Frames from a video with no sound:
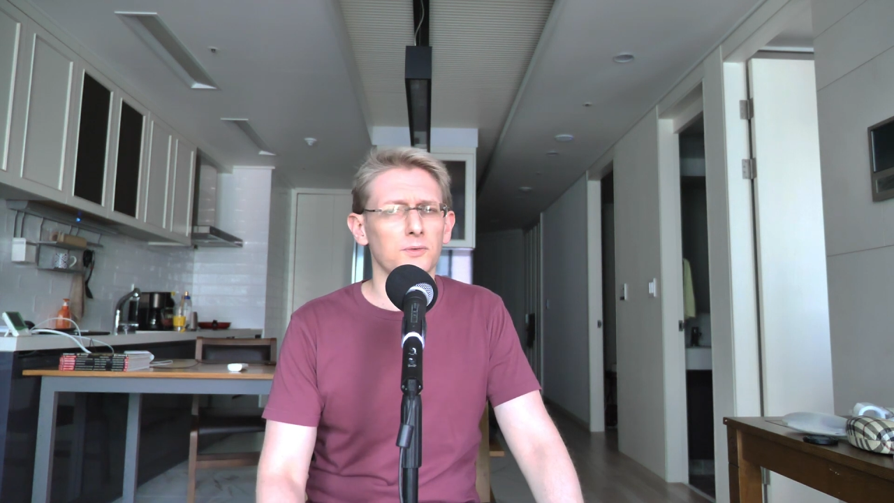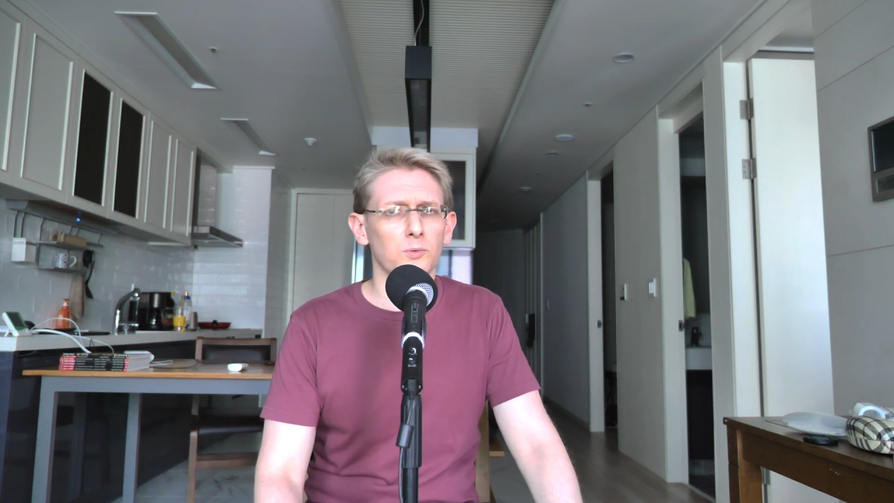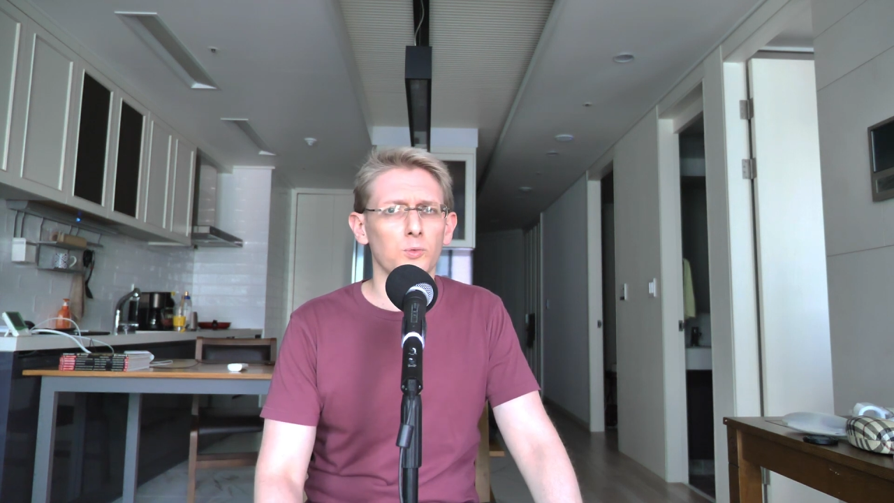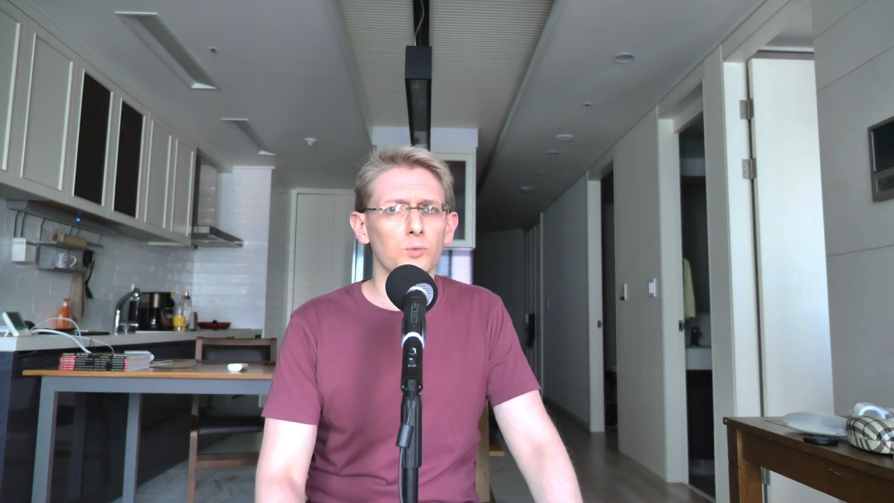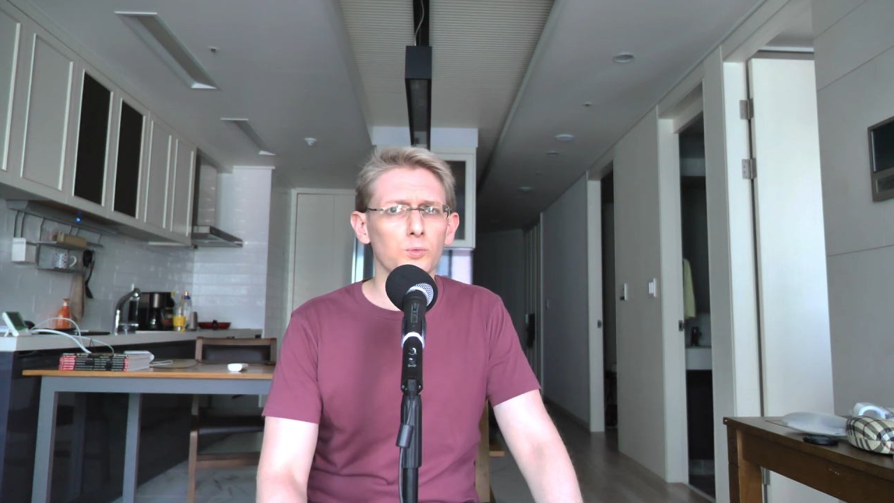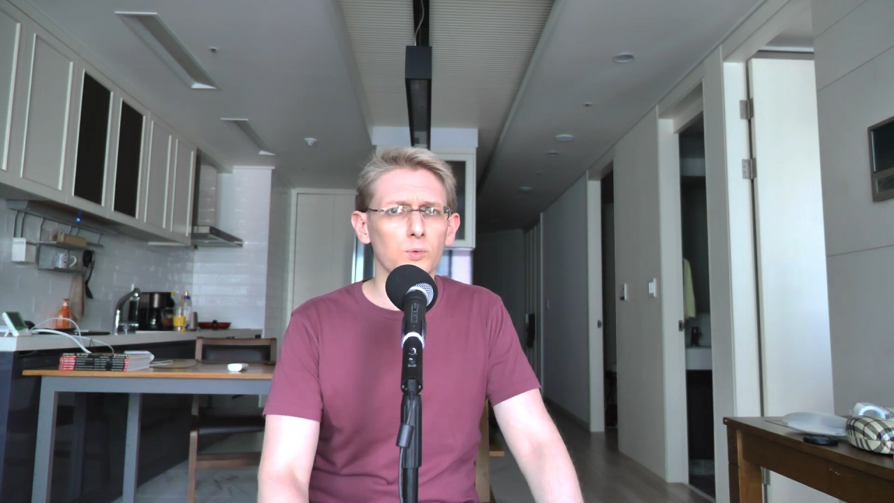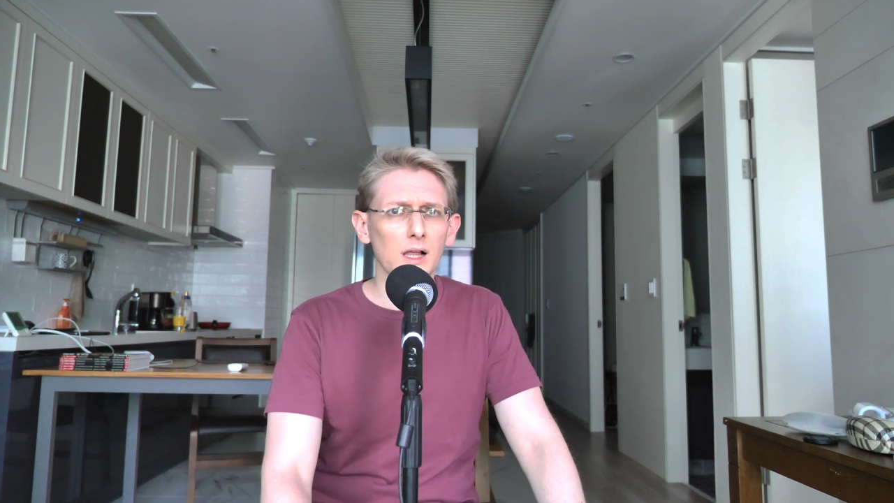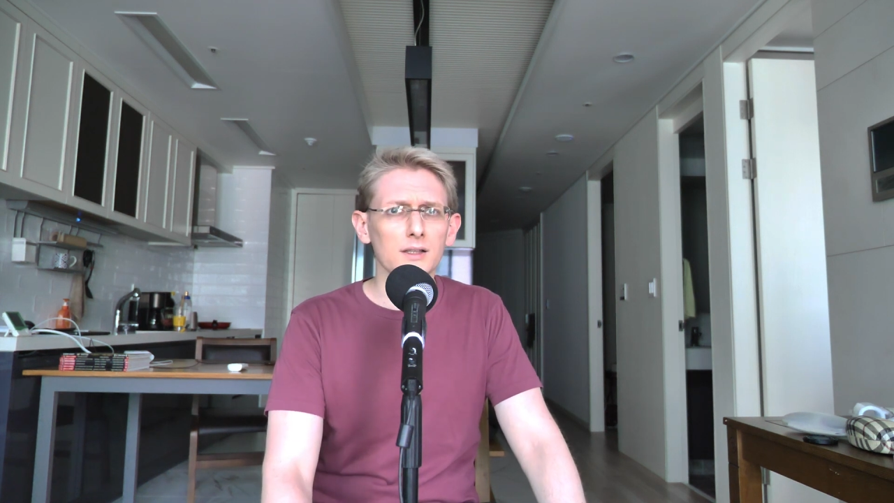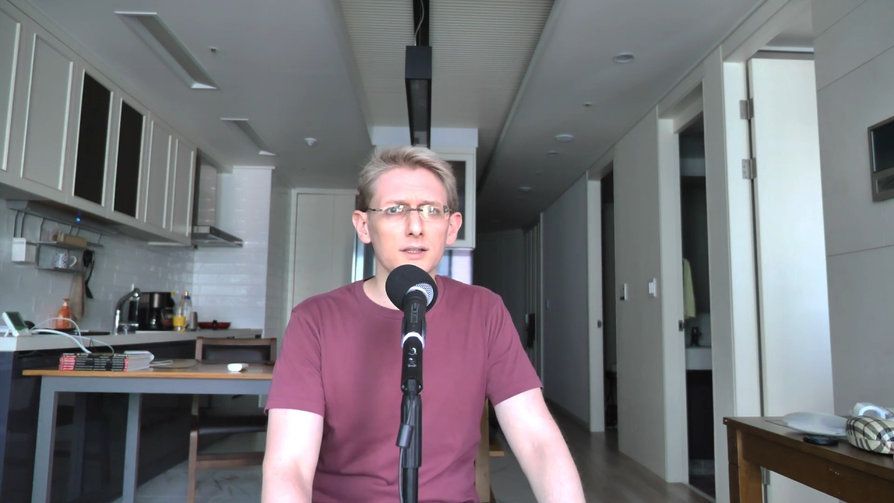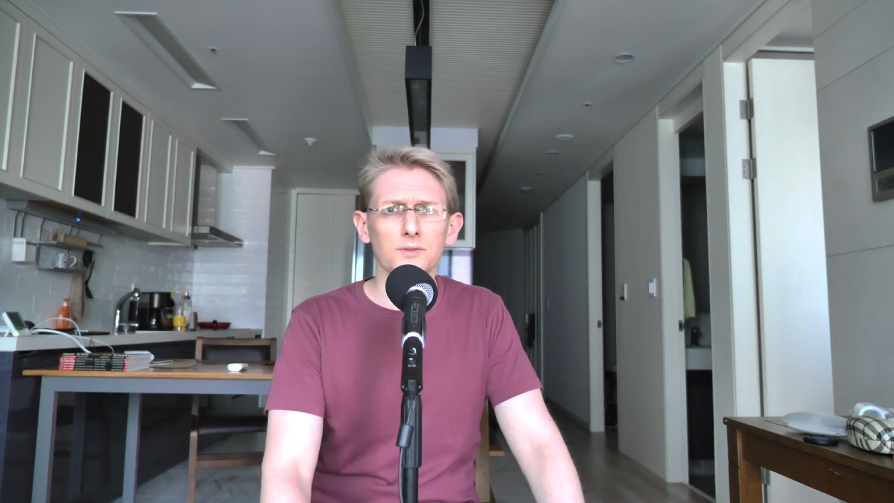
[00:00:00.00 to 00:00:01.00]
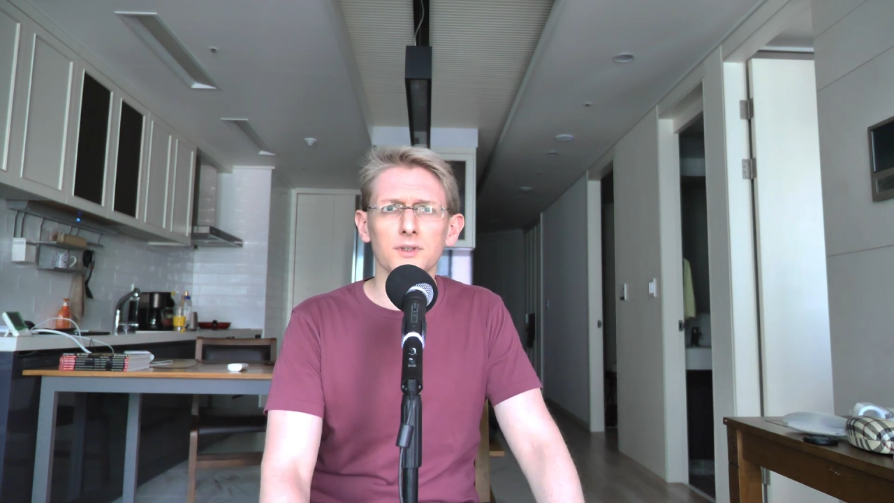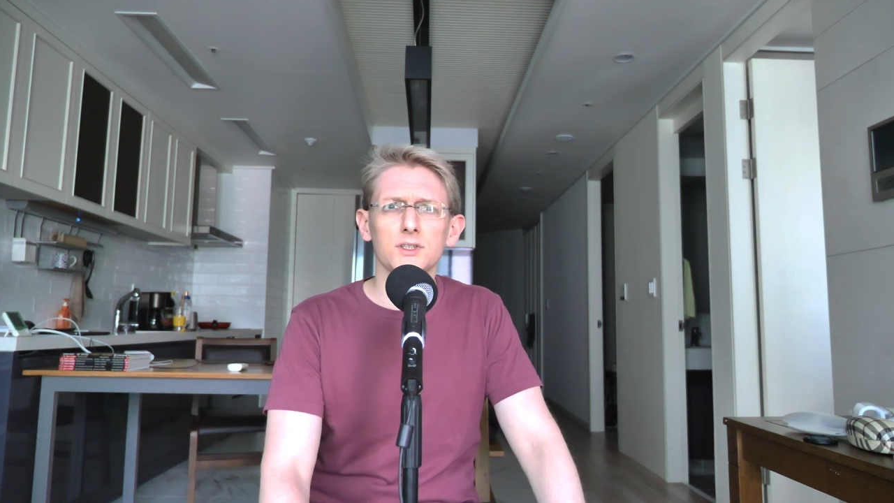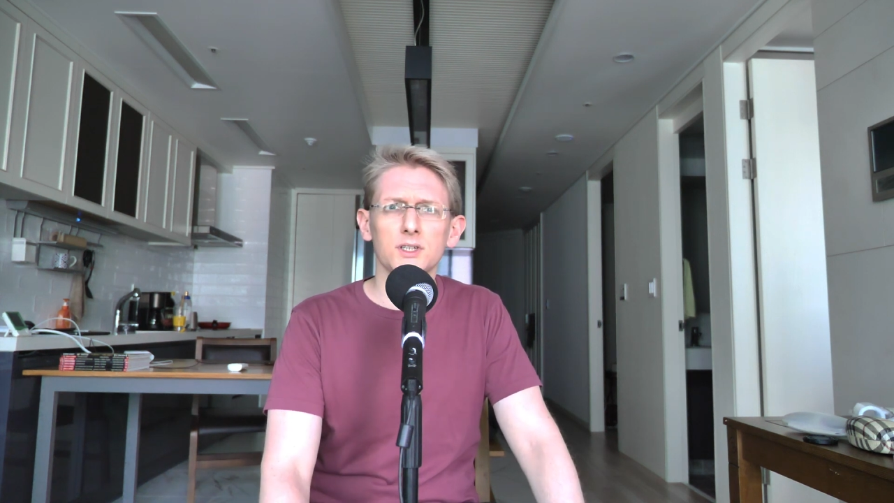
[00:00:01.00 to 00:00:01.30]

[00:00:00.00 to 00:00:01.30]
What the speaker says: relatively